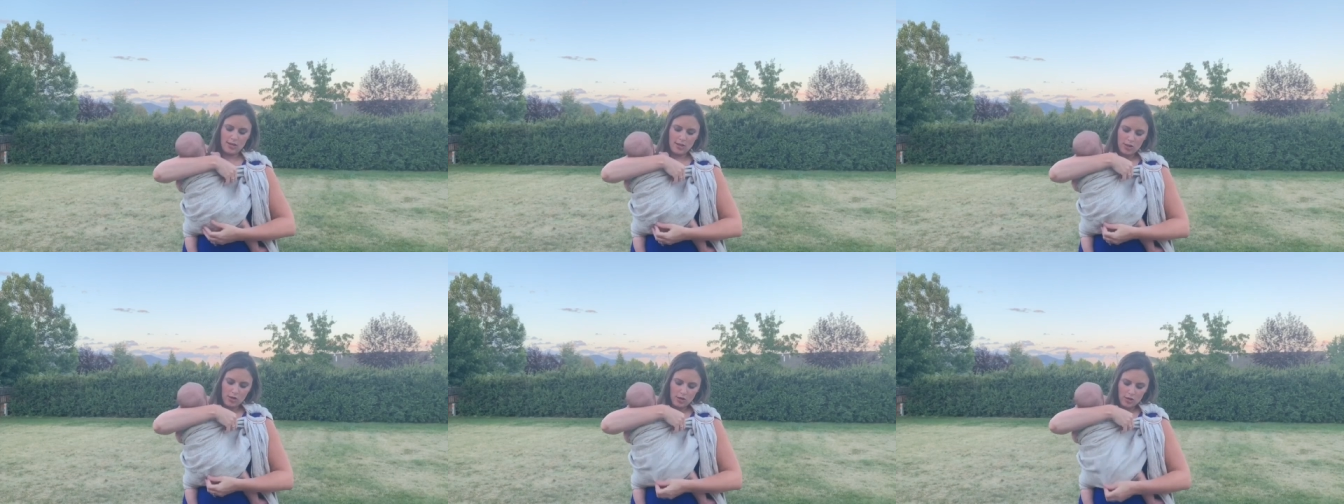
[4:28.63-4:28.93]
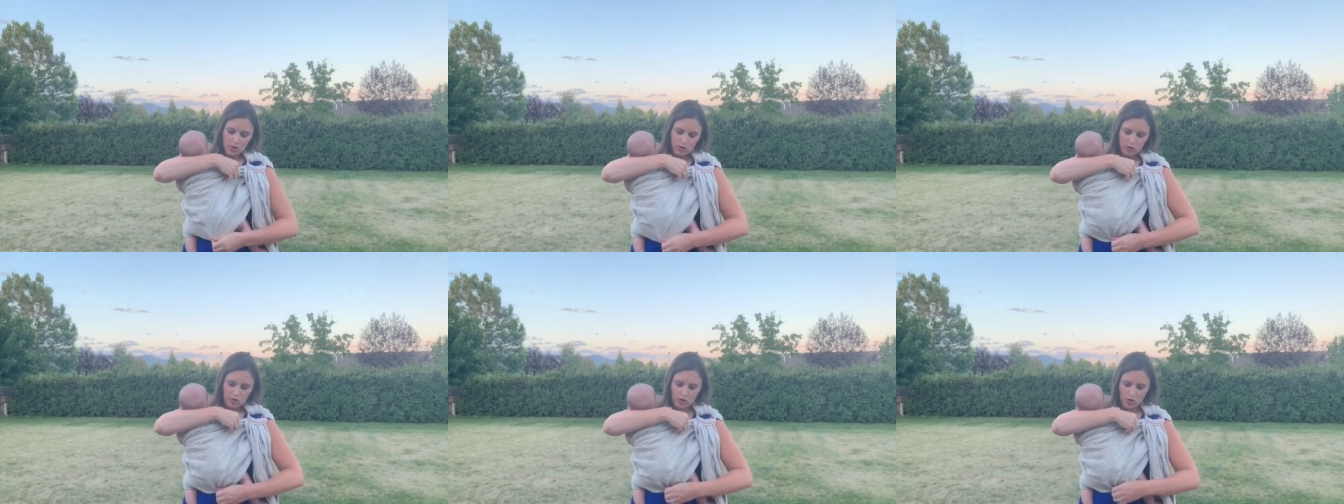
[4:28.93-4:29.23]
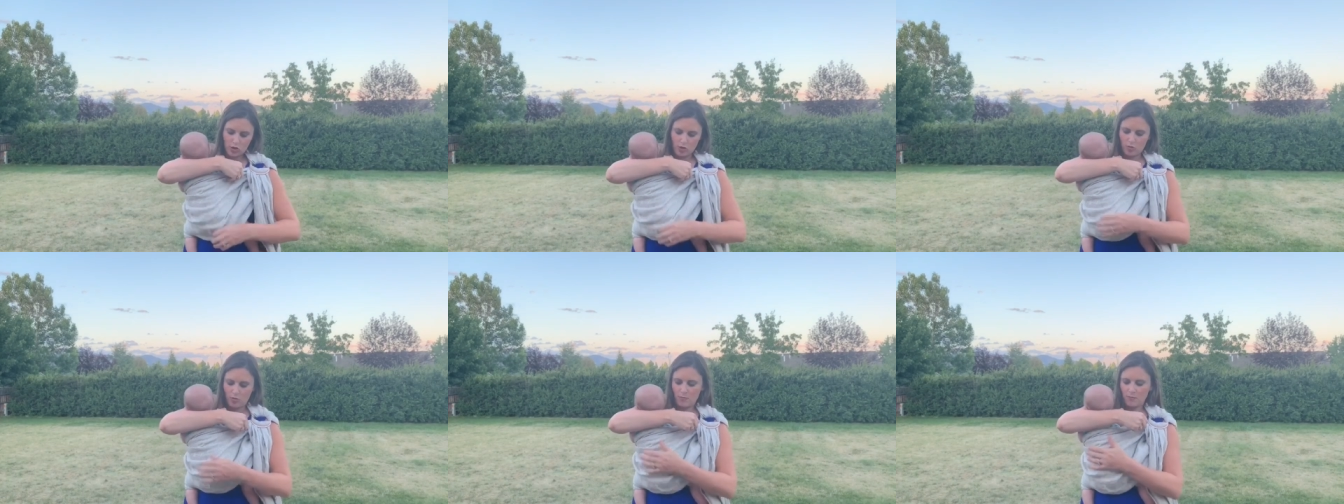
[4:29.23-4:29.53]

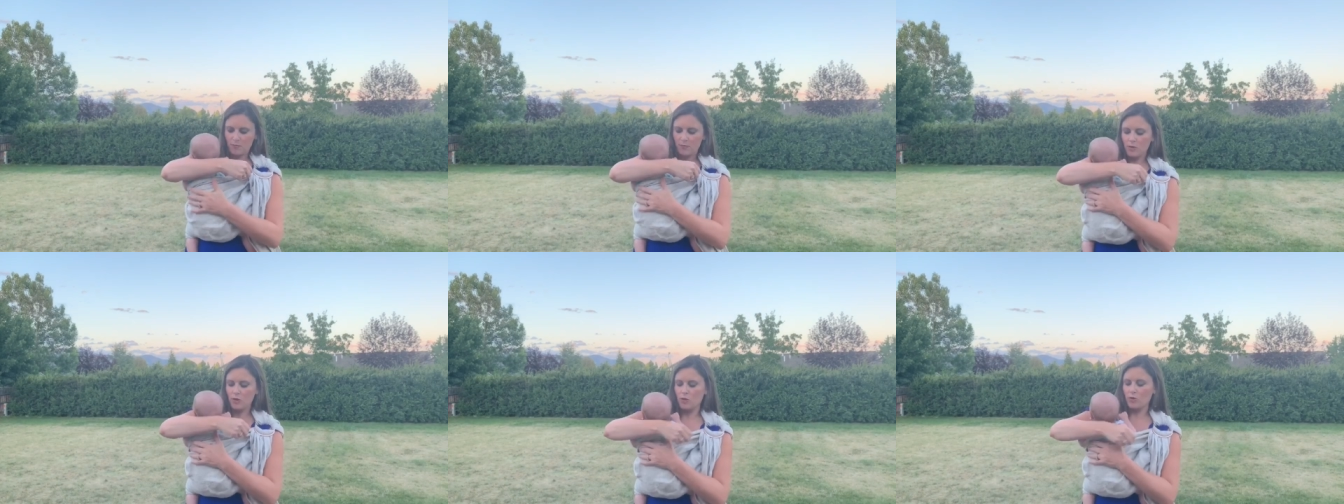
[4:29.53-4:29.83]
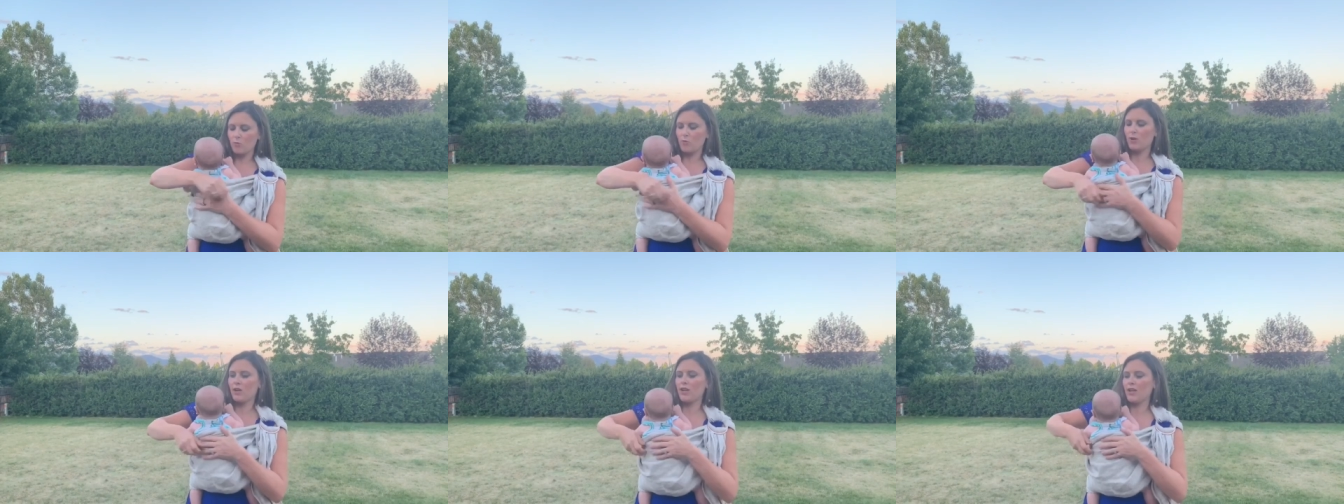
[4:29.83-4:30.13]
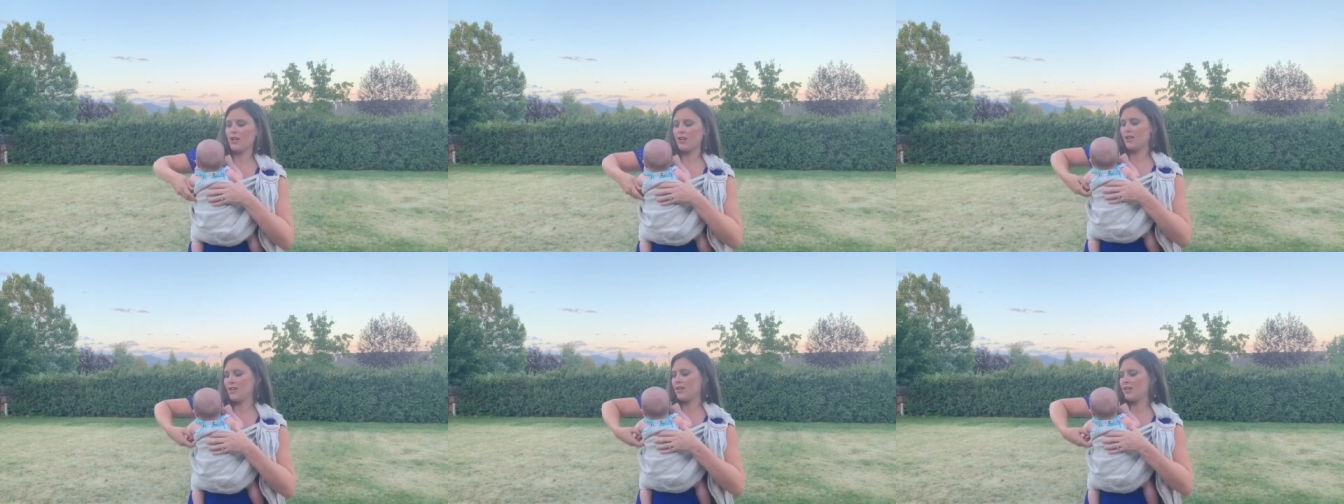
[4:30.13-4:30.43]
So you want to
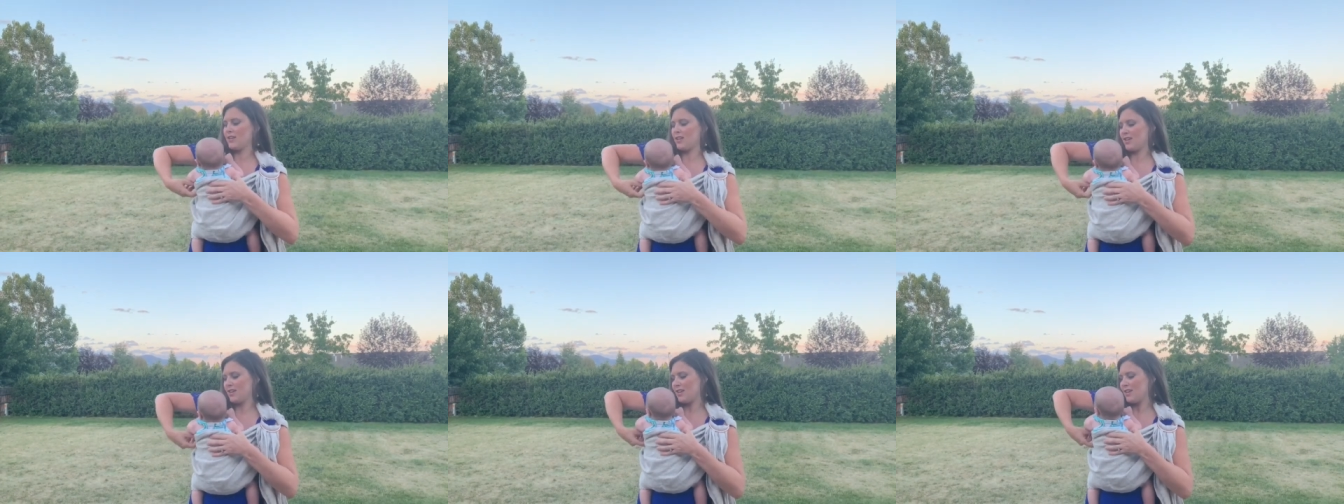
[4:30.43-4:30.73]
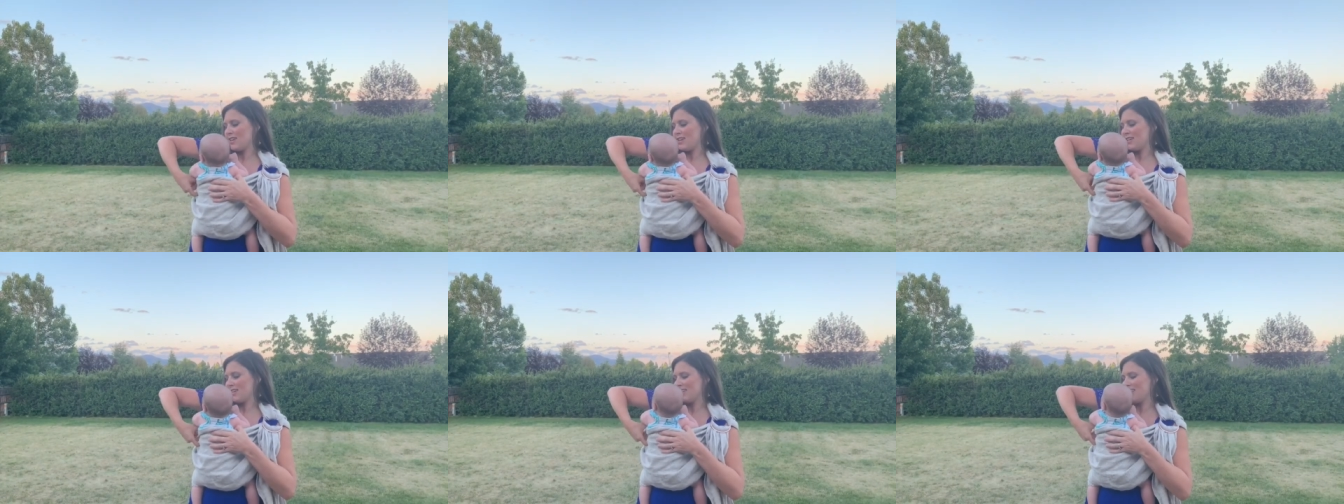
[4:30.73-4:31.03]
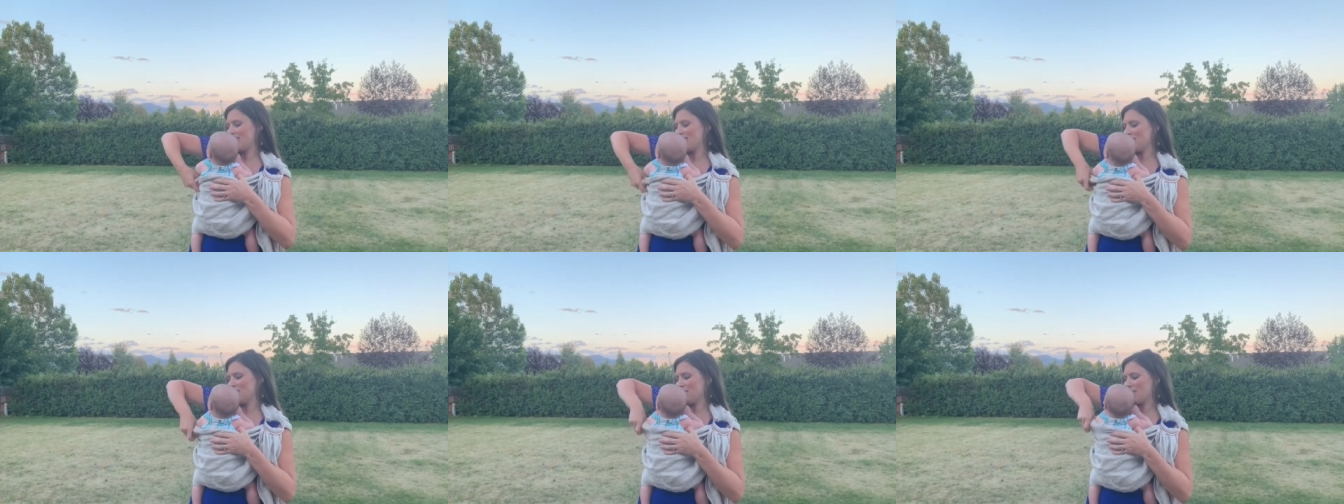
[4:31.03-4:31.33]
get
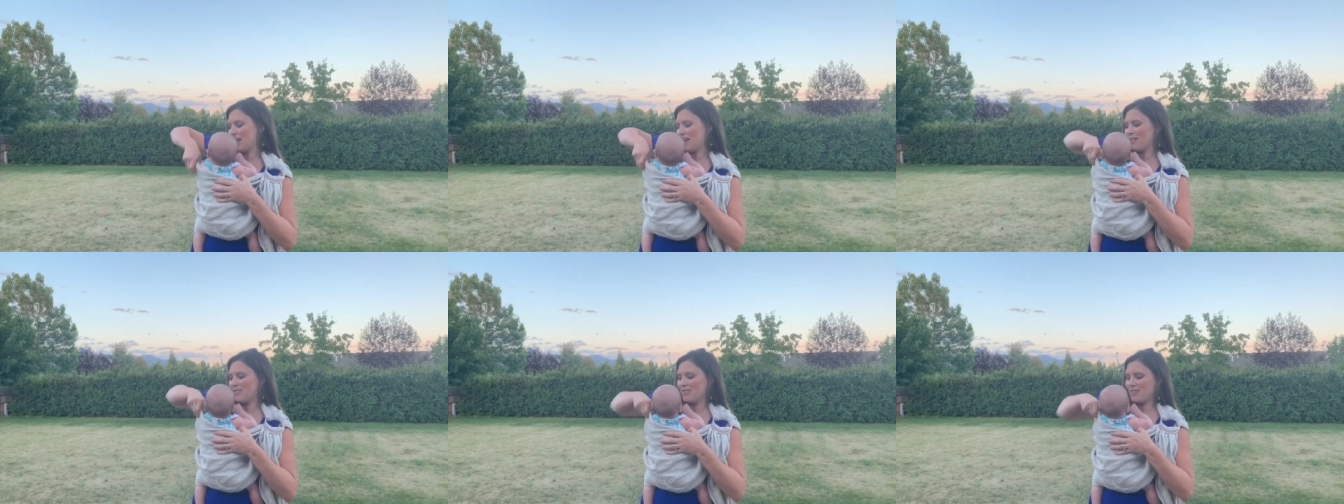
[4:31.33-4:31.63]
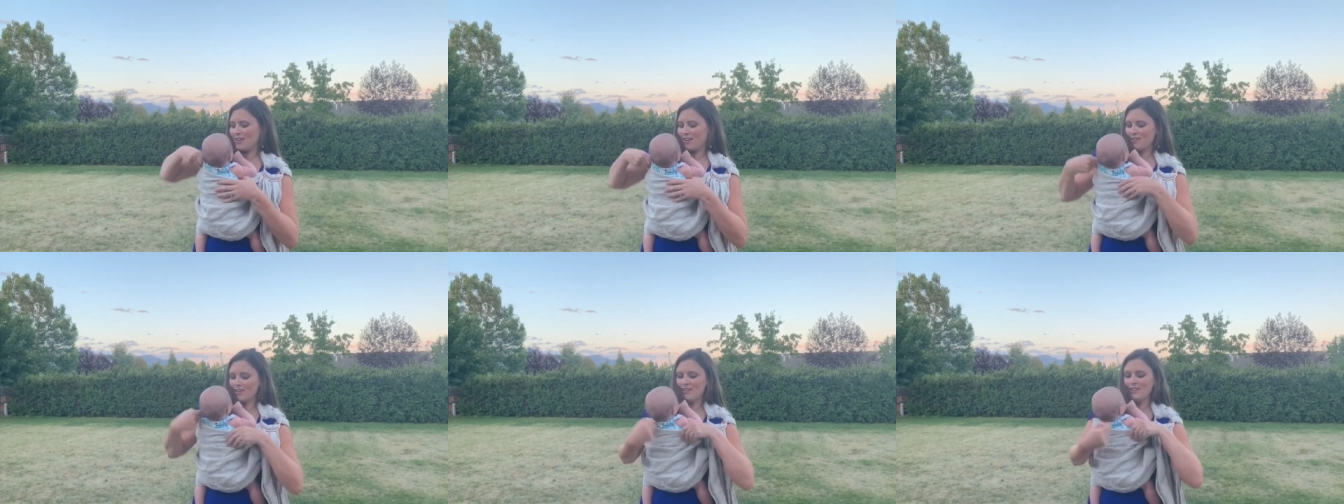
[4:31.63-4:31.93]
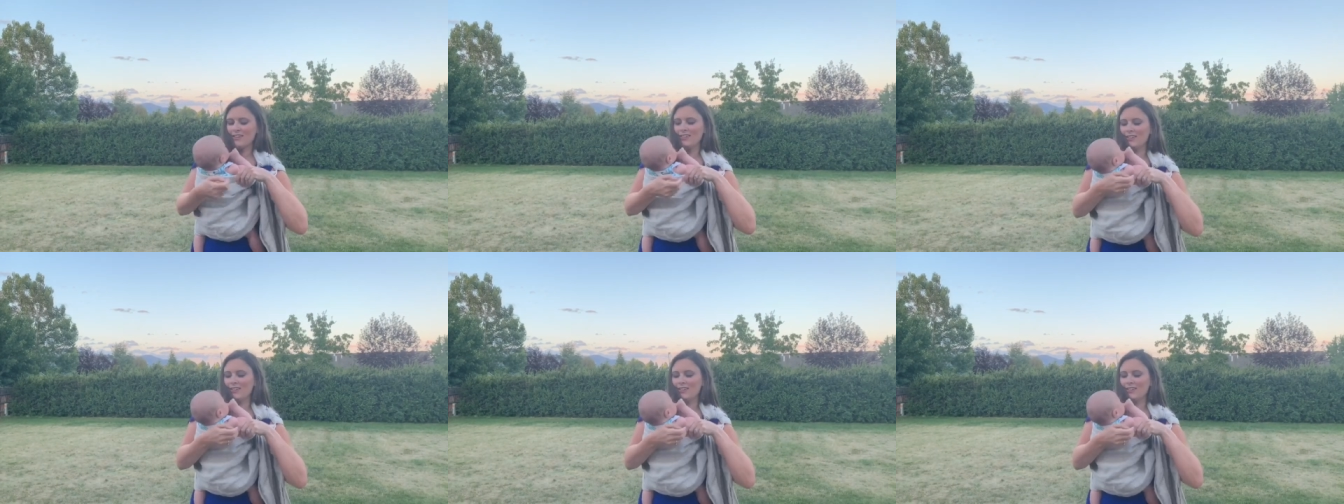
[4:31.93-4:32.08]
him down there.